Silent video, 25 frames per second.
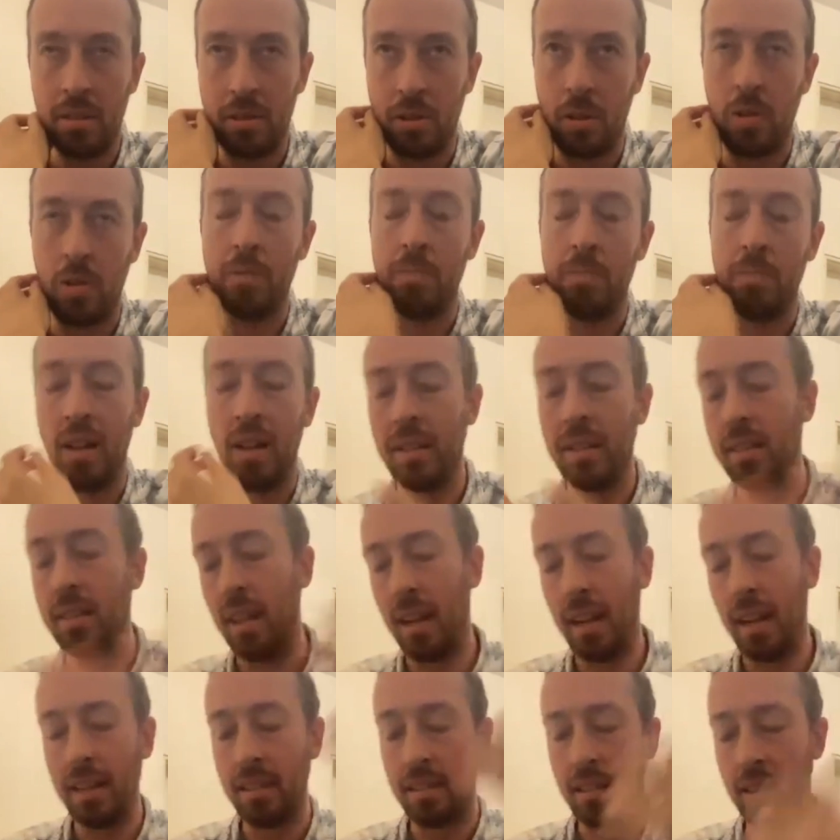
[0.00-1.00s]
turn a
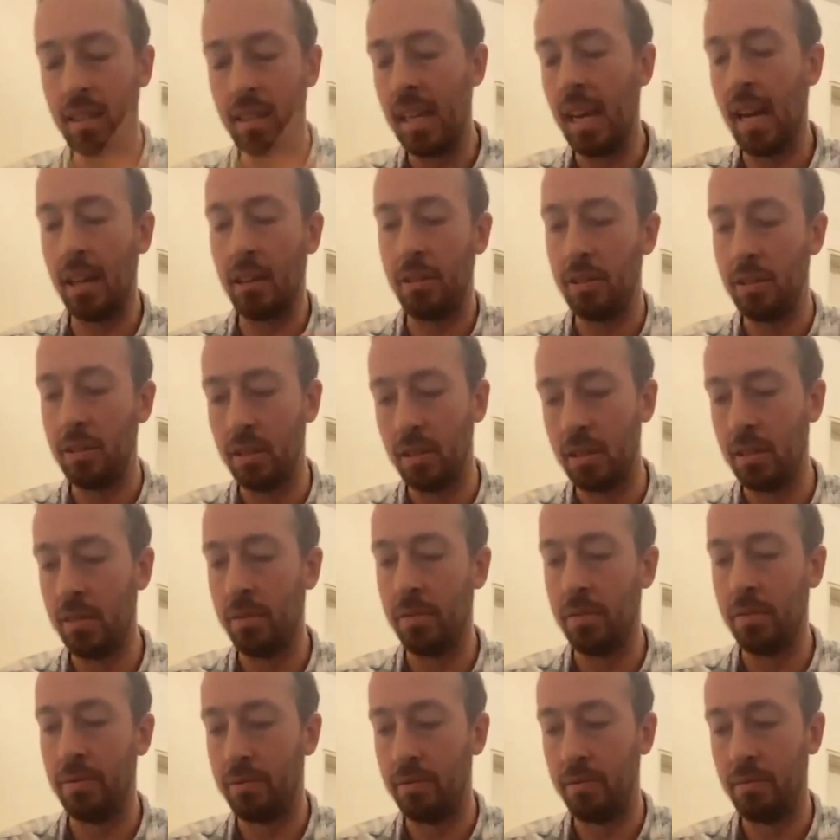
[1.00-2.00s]
blind eye to the actions
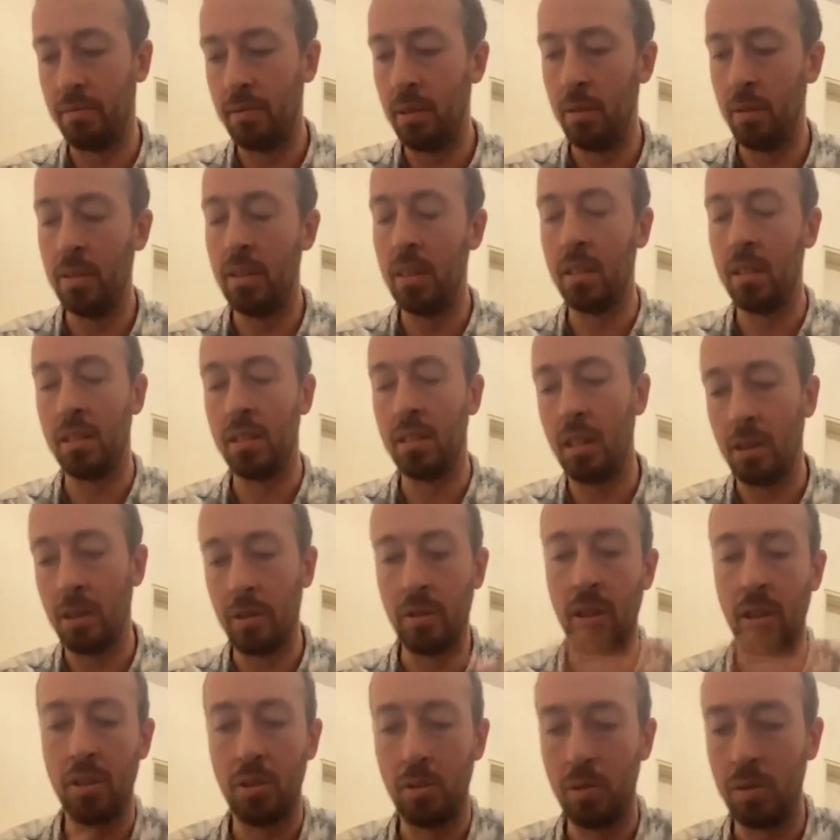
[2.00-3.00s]
of, you know, a dozen
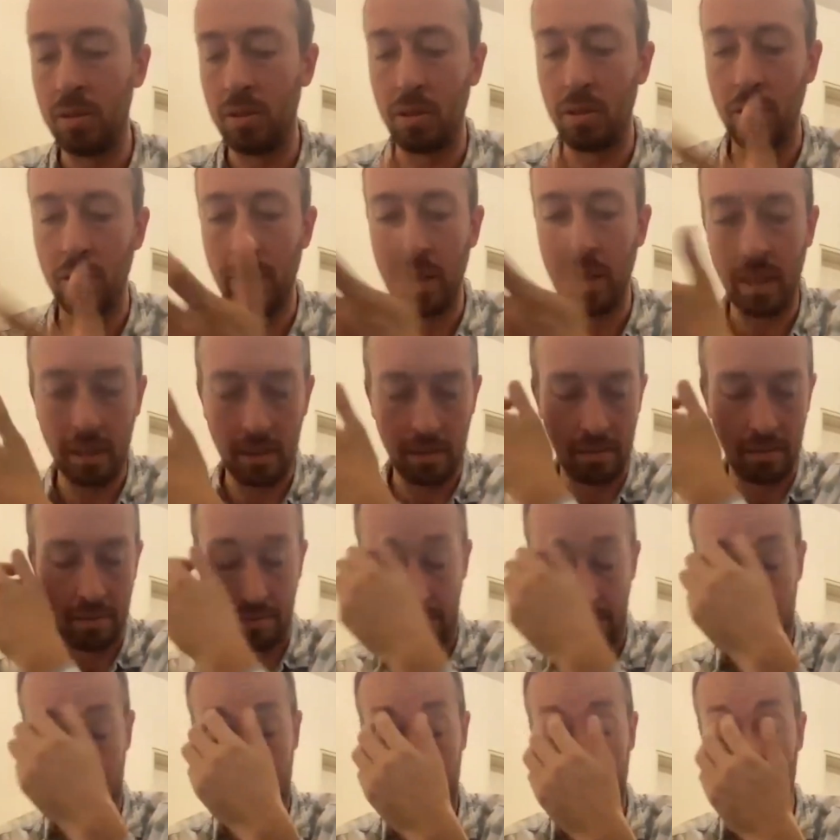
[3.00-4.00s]
other countries
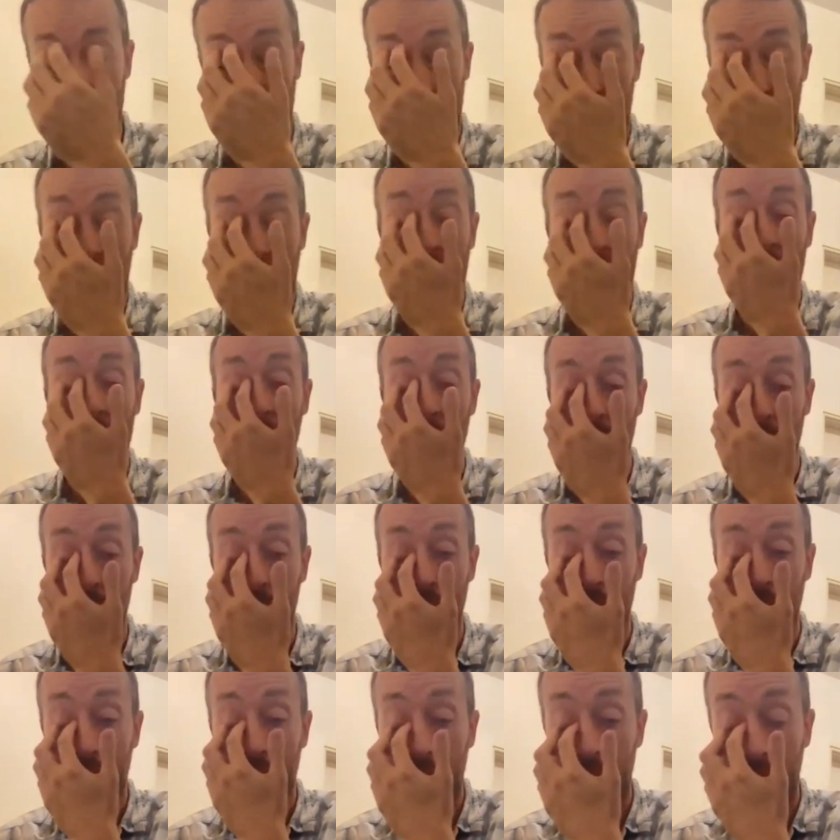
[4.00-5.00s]
doing lots
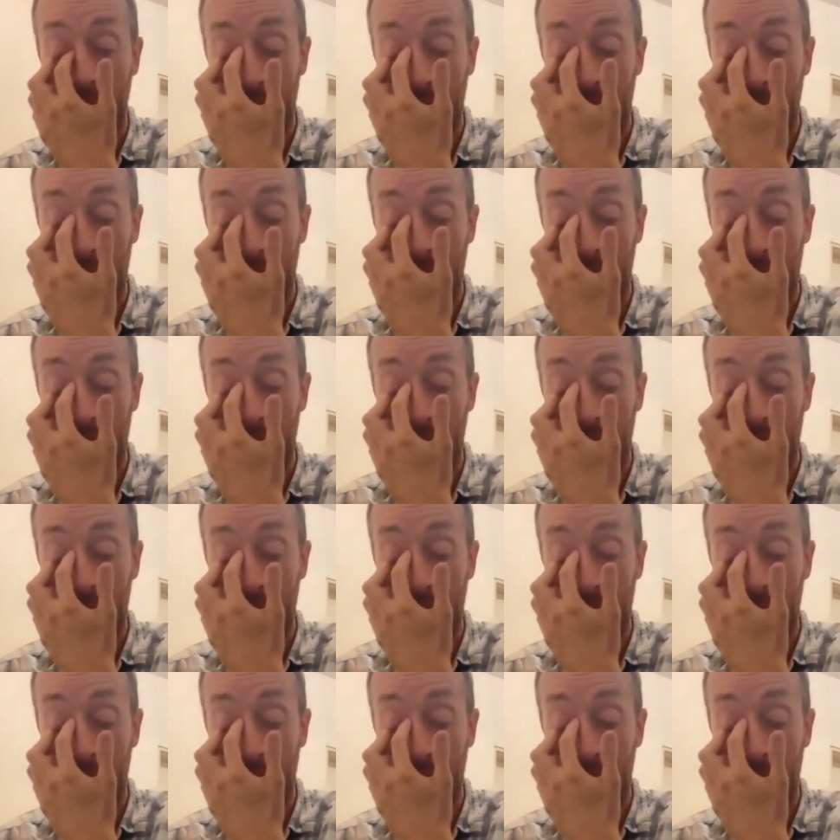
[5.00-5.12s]
of